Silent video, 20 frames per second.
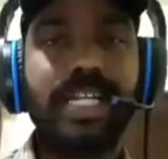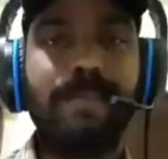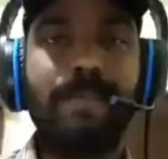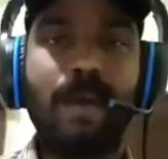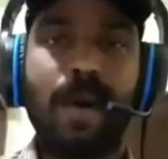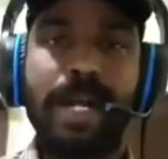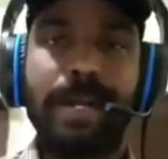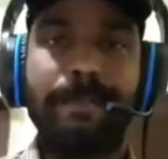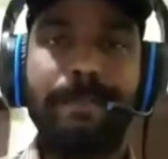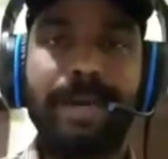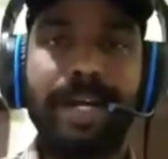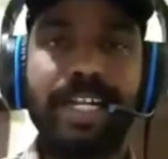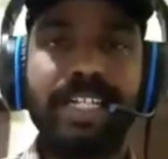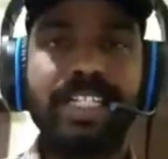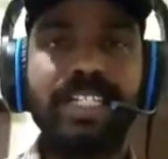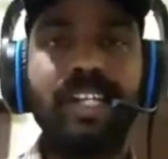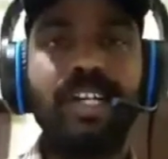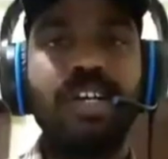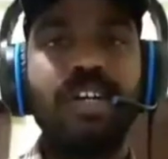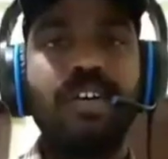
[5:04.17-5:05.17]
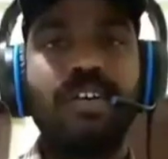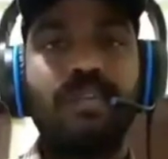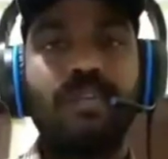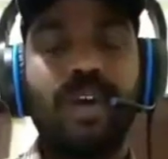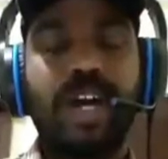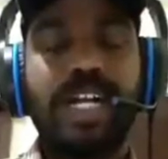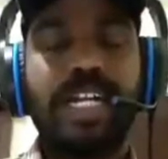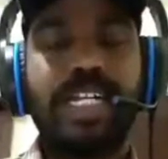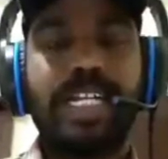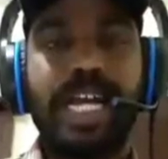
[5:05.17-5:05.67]
the body parts,
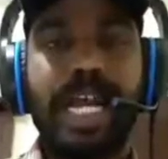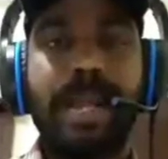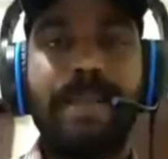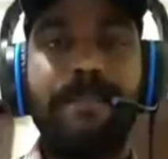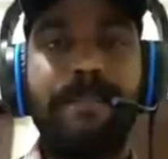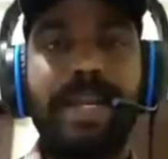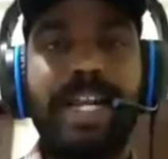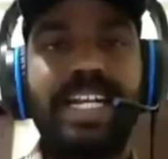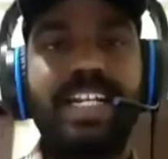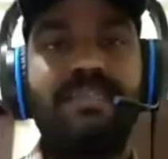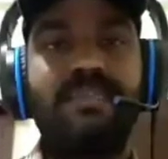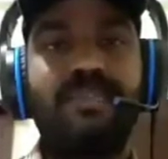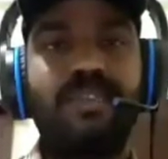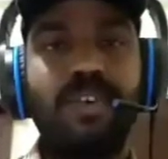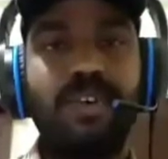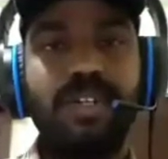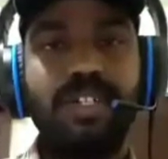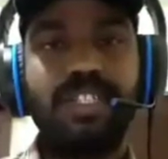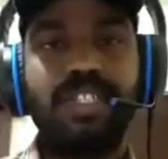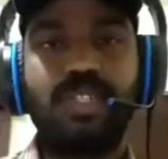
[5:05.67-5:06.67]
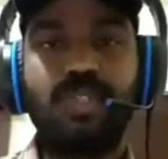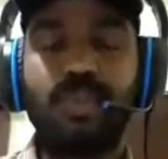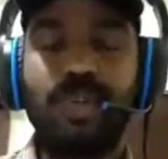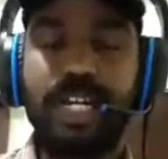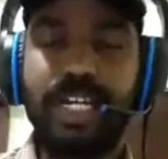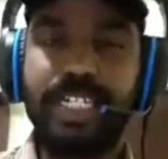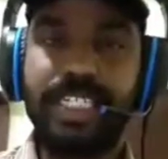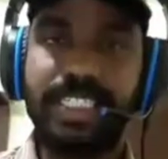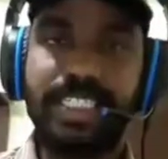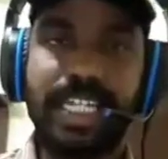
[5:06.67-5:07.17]
one time blood flows
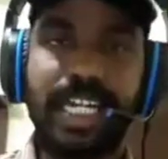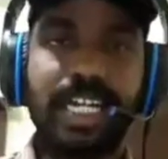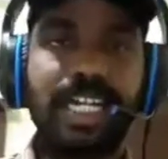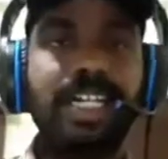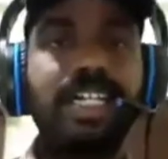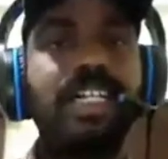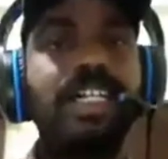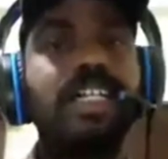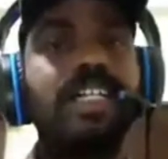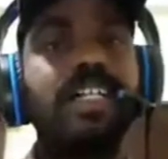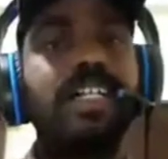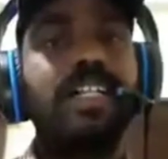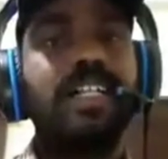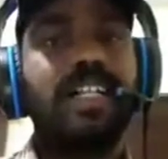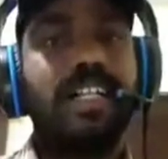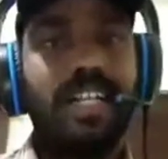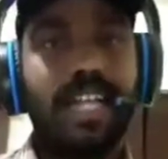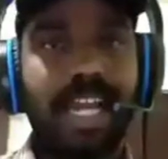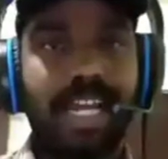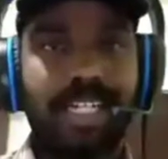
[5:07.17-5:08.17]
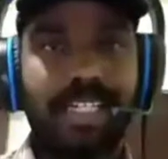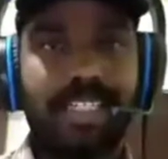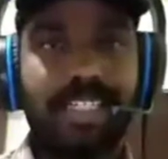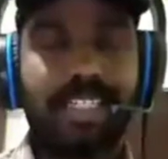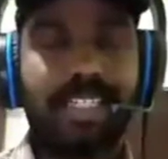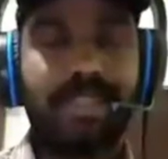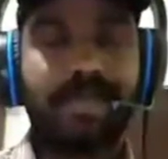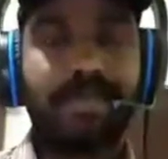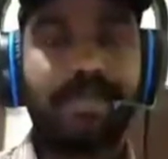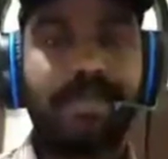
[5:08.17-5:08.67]
towards the
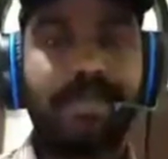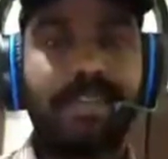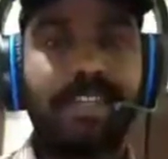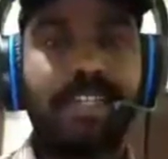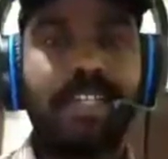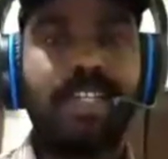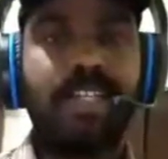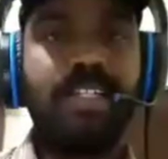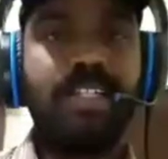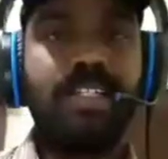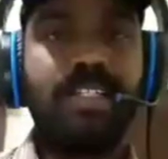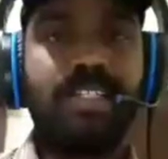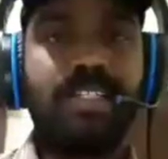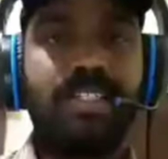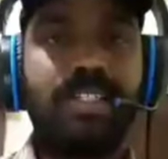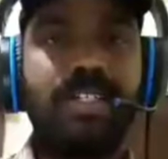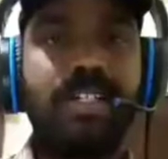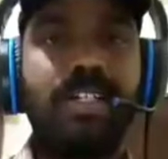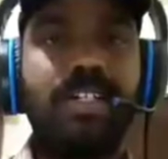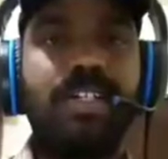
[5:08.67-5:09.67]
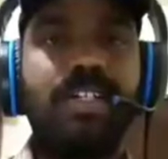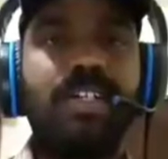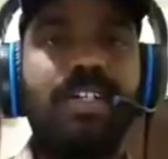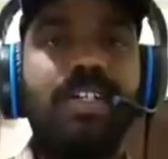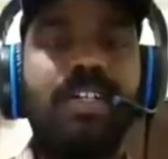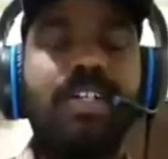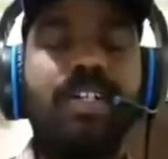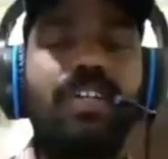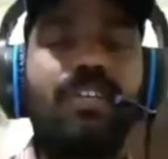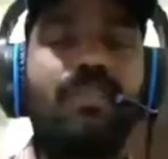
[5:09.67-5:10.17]
lungs. So
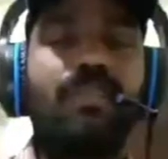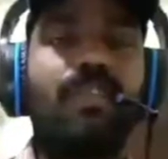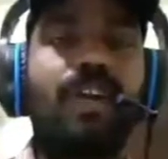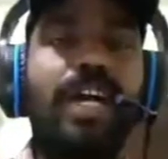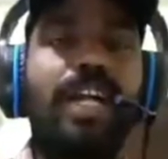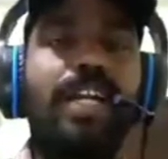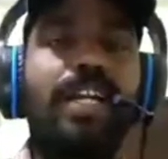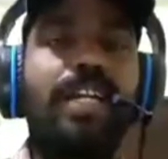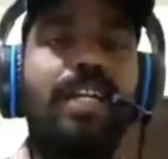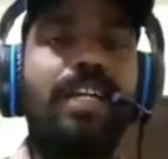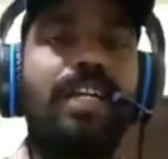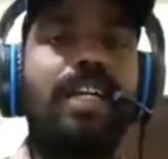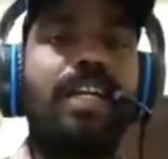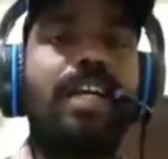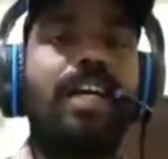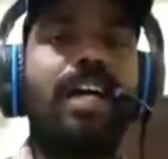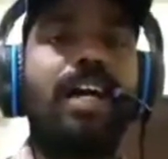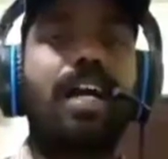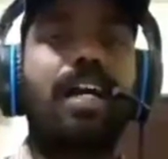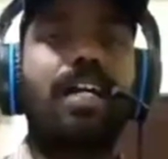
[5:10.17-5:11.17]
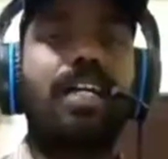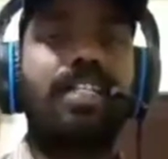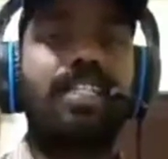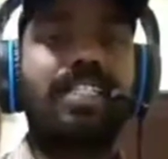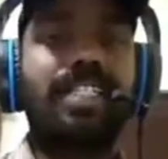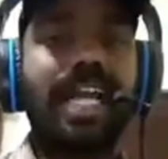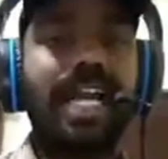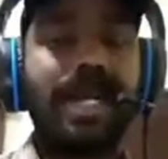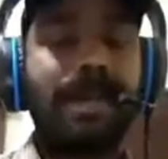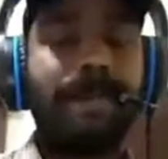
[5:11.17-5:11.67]
one
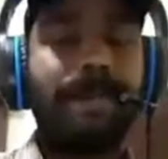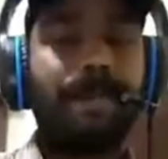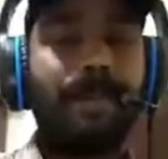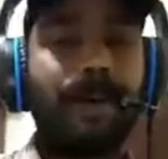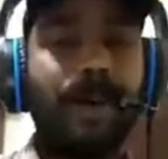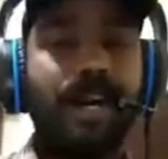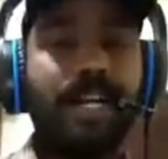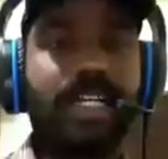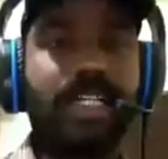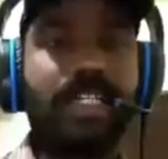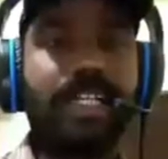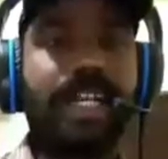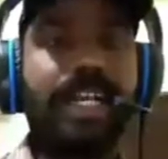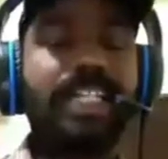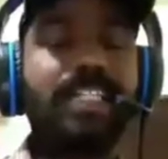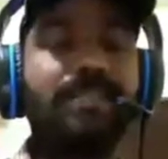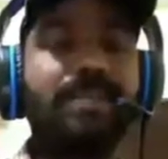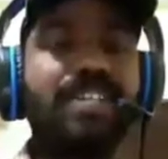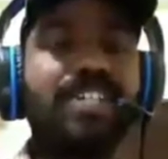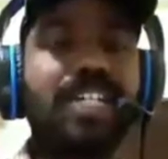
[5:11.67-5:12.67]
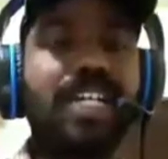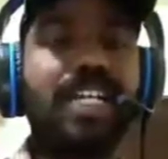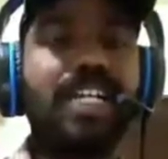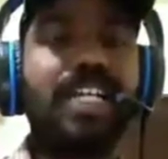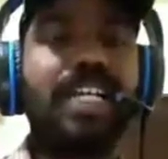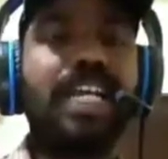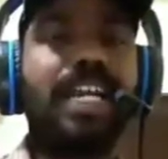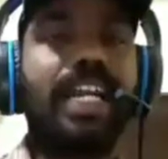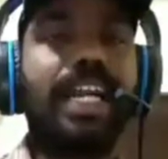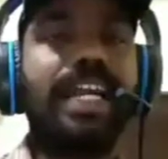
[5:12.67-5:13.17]
side part,
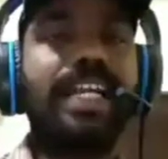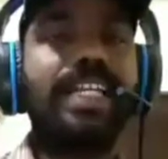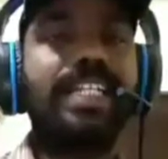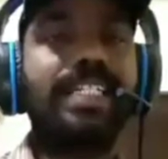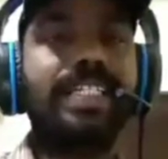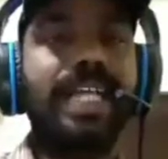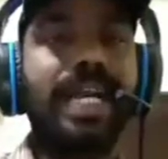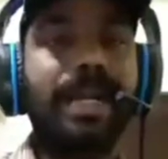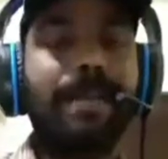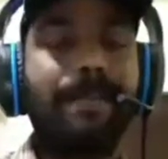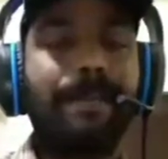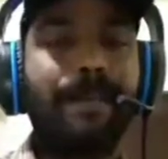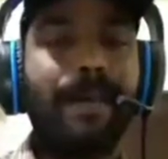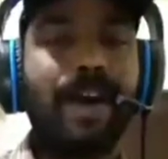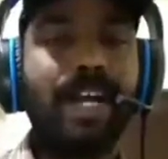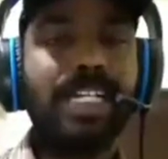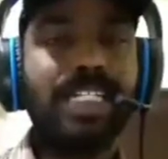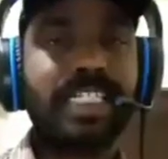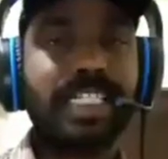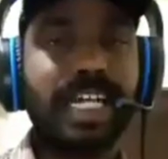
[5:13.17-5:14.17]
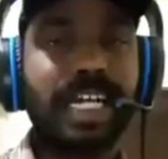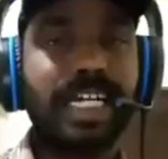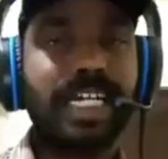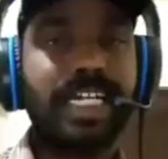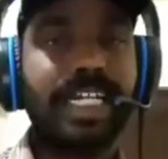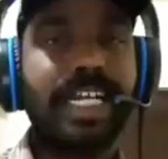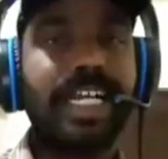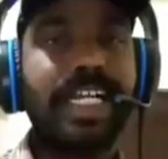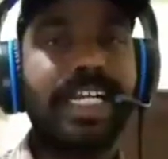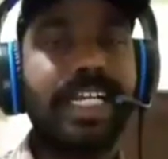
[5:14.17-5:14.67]
especially right side parts
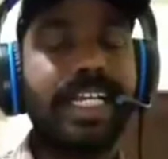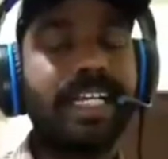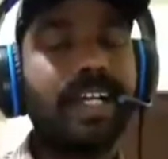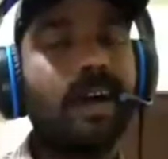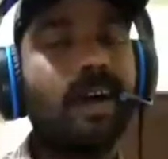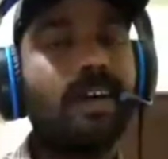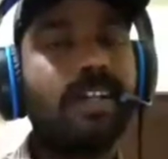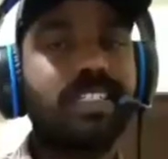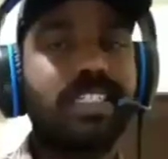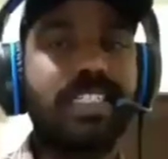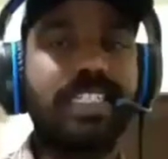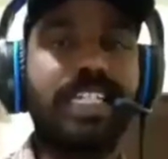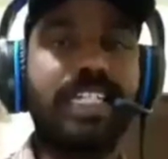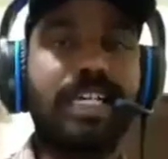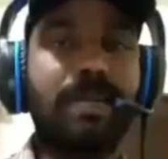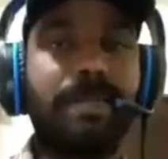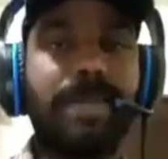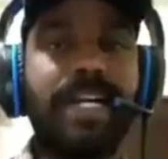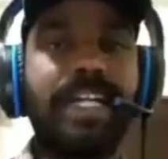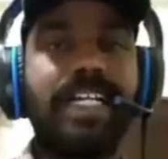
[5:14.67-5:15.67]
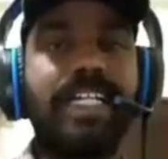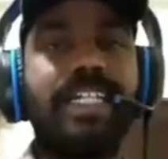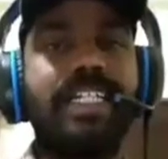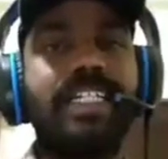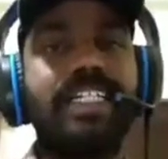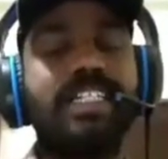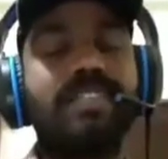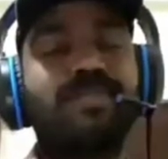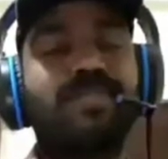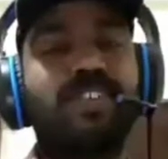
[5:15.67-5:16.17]
contain deoxygenated blood,
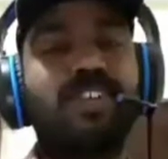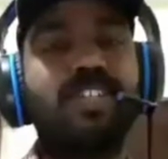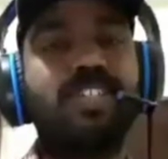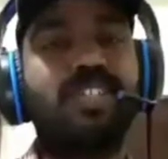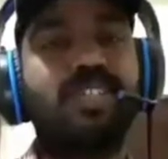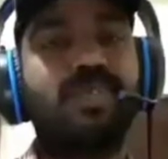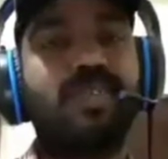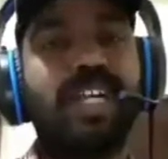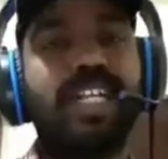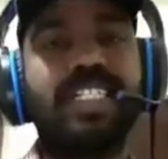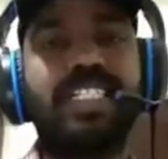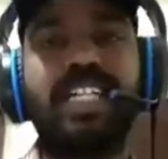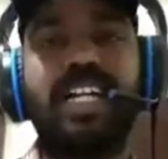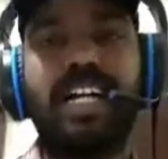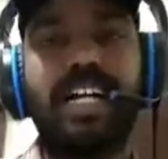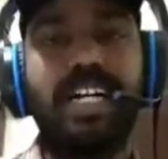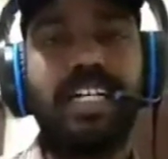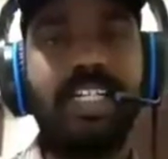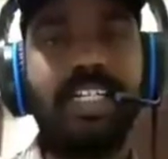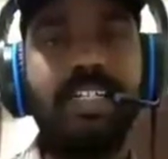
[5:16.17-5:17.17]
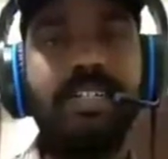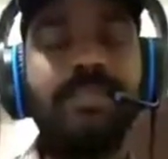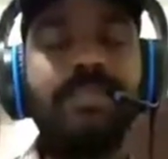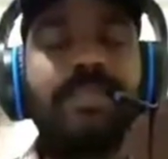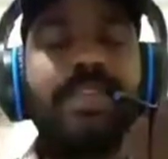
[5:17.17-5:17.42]
it is flows towards the heart,